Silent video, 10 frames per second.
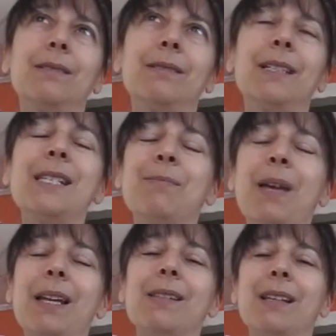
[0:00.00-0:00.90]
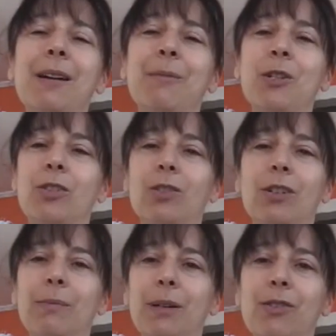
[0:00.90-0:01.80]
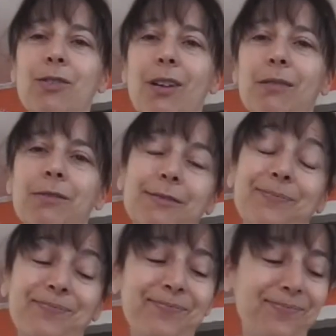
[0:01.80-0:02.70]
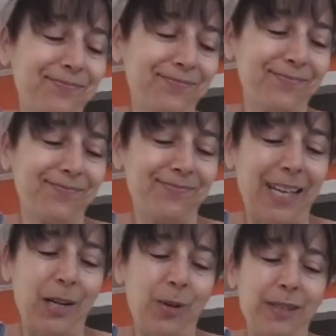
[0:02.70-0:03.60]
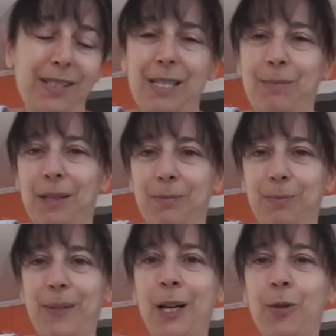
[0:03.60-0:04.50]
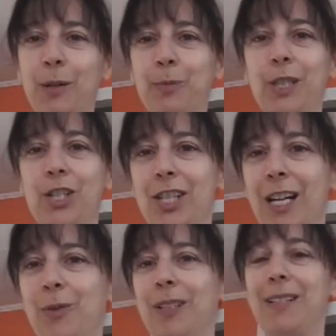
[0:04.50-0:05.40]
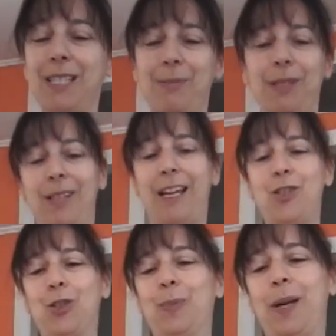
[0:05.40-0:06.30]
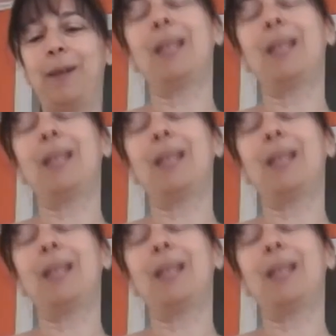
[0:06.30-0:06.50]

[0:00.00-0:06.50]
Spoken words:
it's amazing how much you learn about yourself. I don't want this to be I don't want to preach, and I don't want this to be a lecture, but